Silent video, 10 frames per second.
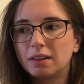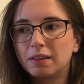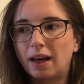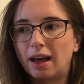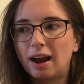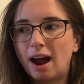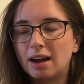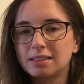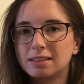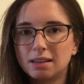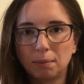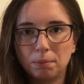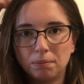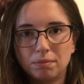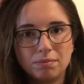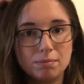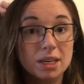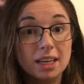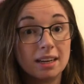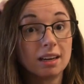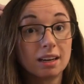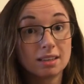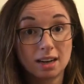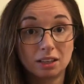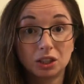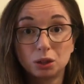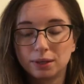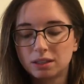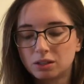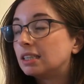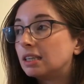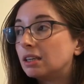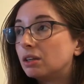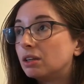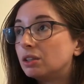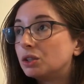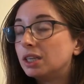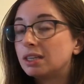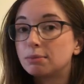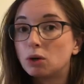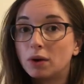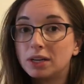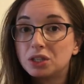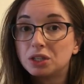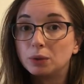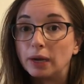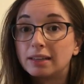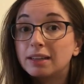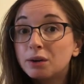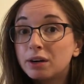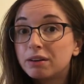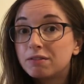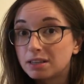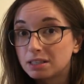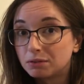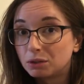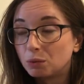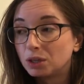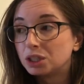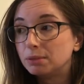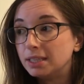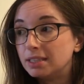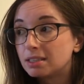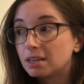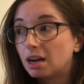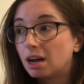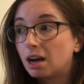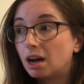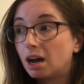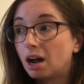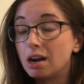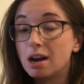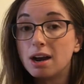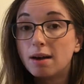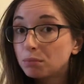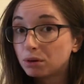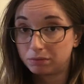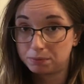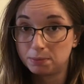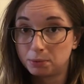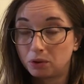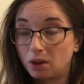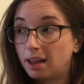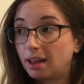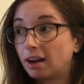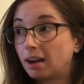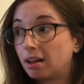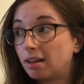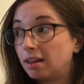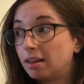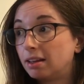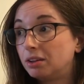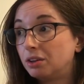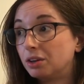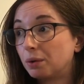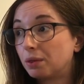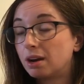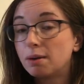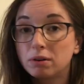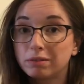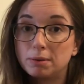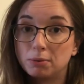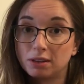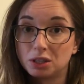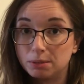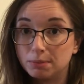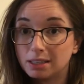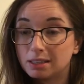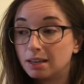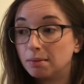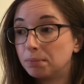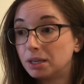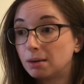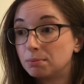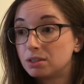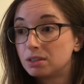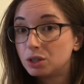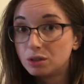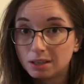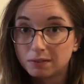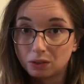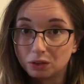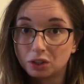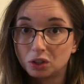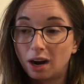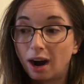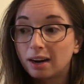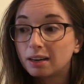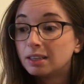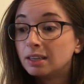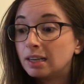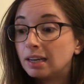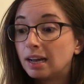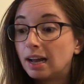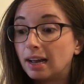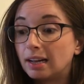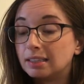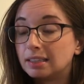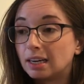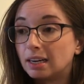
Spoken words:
that has some meaning attached to it. She ends up going to a literary festival where she meets a number of people, and you know, the number of people that she meets, it becomes too difficult to track. And